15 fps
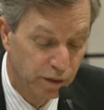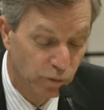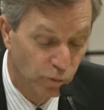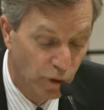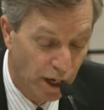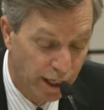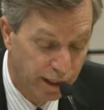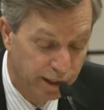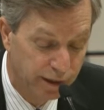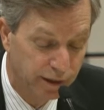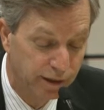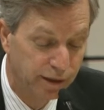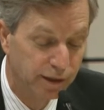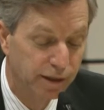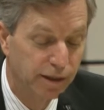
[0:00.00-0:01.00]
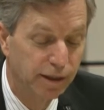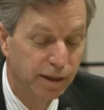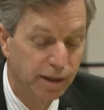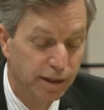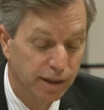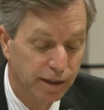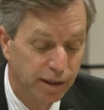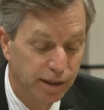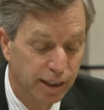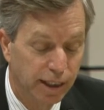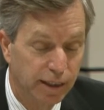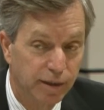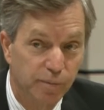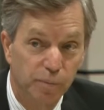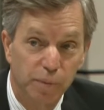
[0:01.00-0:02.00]
in writing,
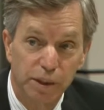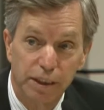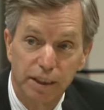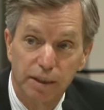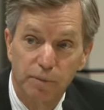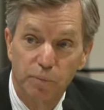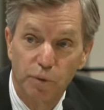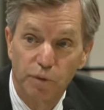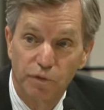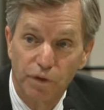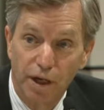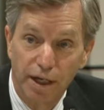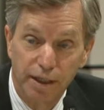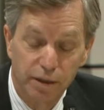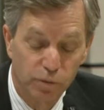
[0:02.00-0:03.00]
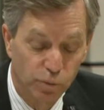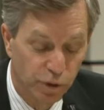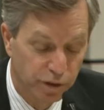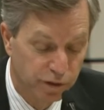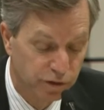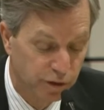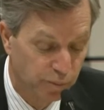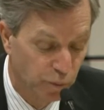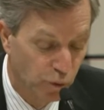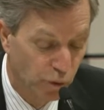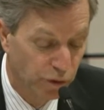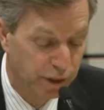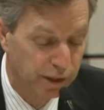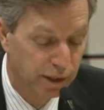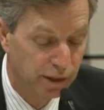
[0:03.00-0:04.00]
that it be provided with
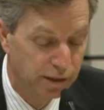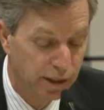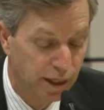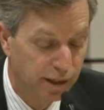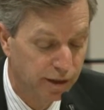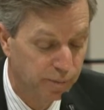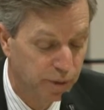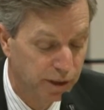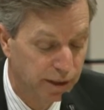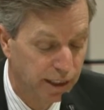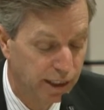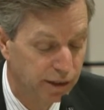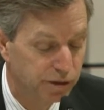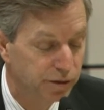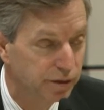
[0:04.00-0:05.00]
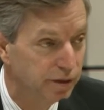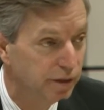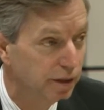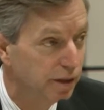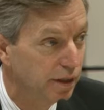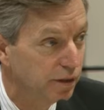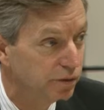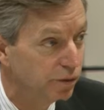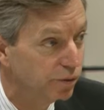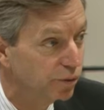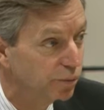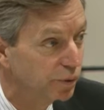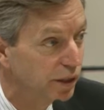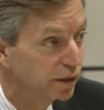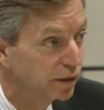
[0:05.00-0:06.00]
supporting documentation so
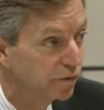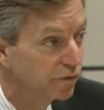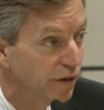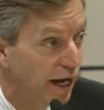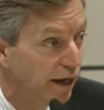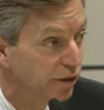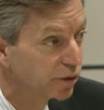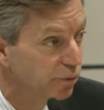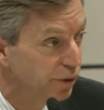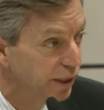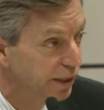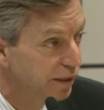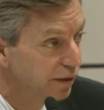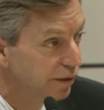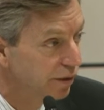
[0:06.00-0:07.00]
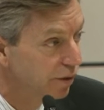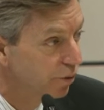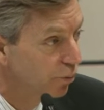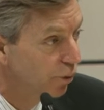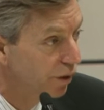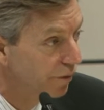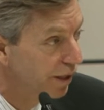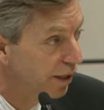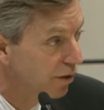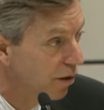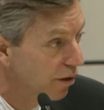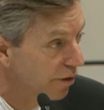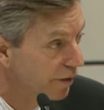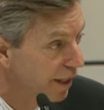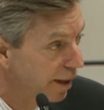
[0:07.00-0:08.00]
that we can evaluate where they
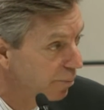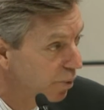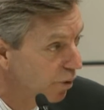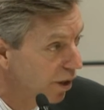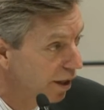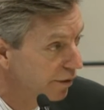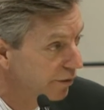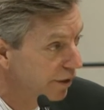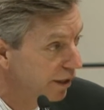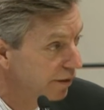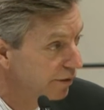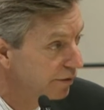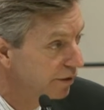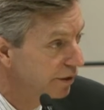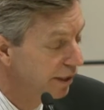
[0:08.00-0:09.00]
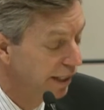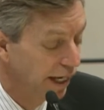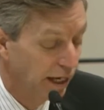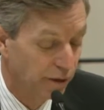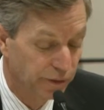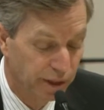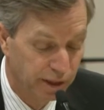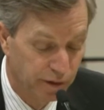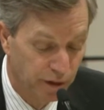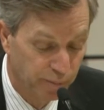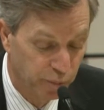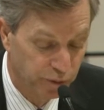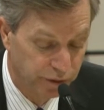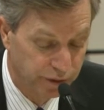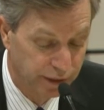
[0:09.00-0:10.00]
are in that process, how they are
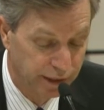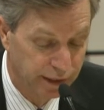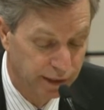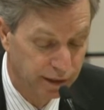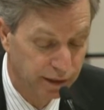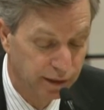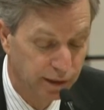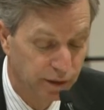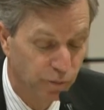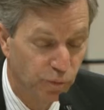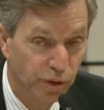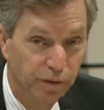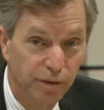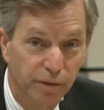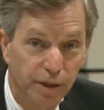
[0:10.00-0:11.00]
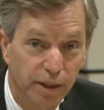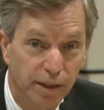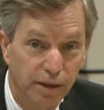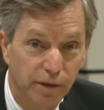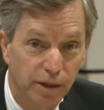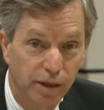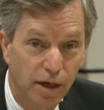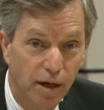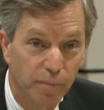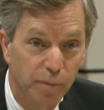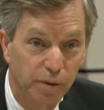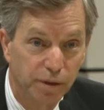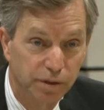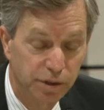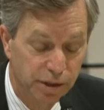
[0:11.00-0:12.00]
proceeding, and whether they are
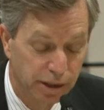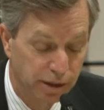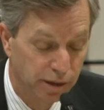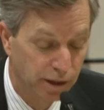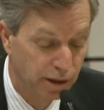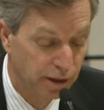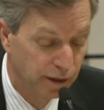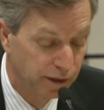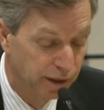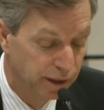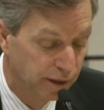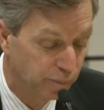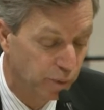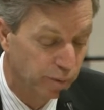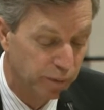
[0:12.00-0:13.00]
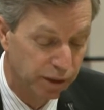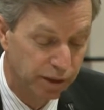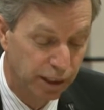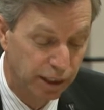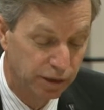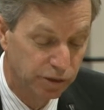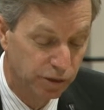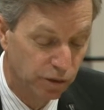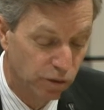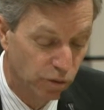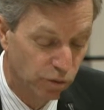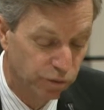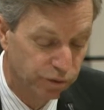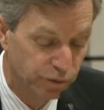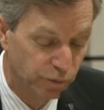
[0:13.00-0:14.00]
accomplishing the implementation
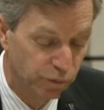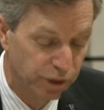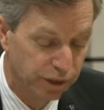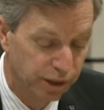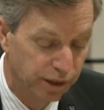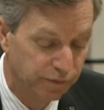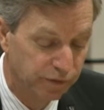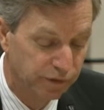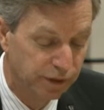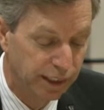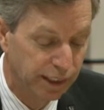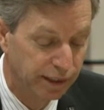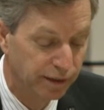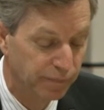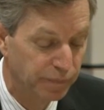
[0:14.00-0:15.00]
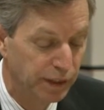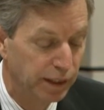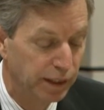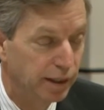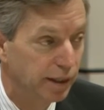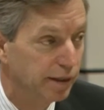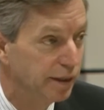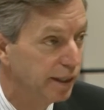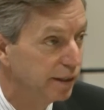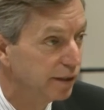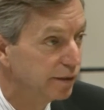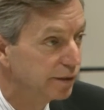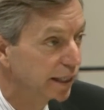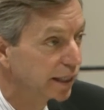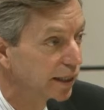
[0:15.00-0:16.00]
goals that we have set. And then
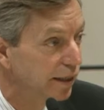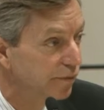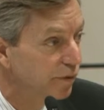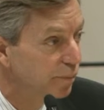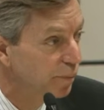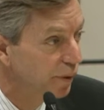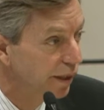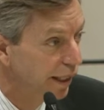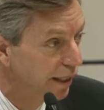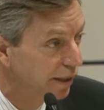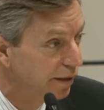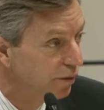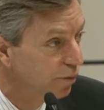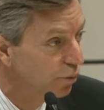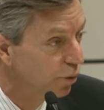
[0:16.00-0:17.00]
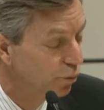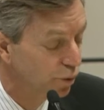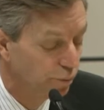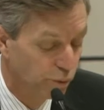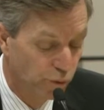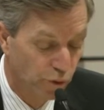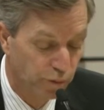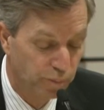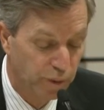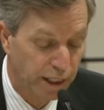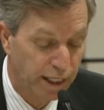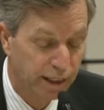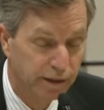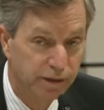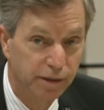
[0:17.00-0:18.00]
executive and planning will report
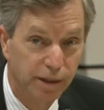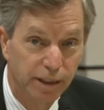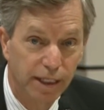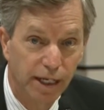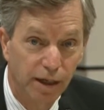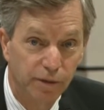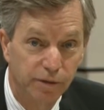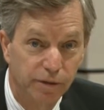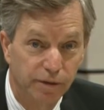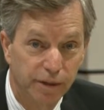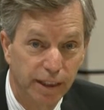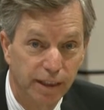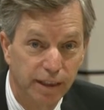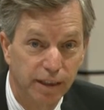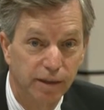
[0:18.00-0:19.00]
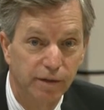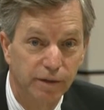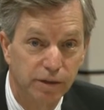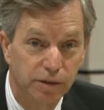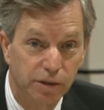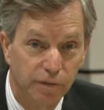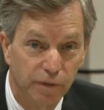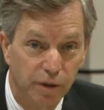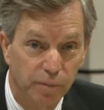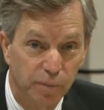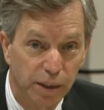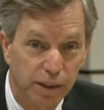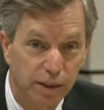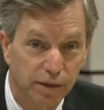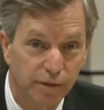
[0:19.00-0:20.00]
back to the council at each of their
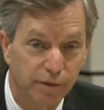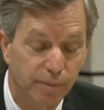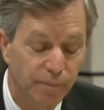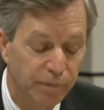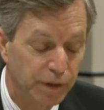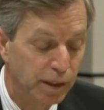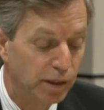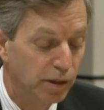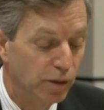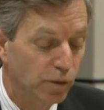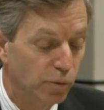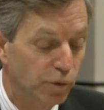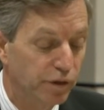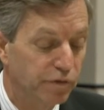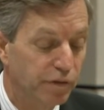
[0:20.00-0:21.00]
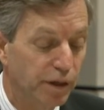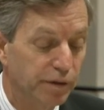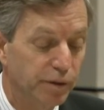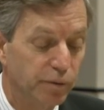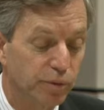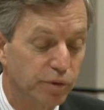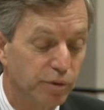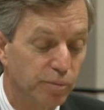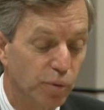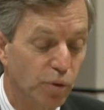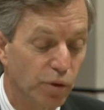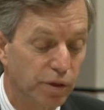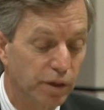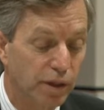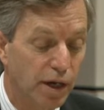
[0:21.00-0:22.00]
meetings. We felt it was
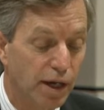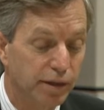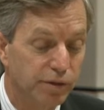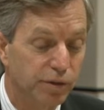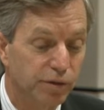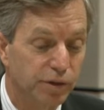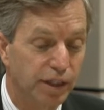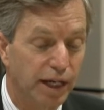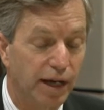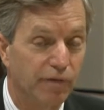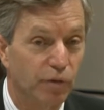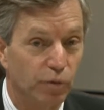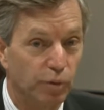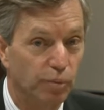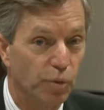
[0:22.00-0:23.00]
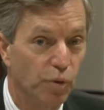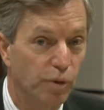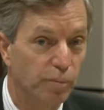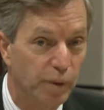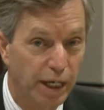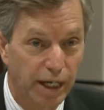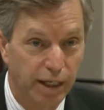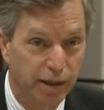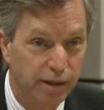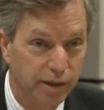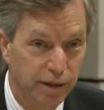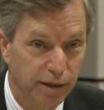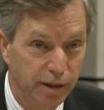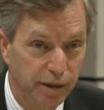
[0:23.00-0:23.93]
important not just to have a report back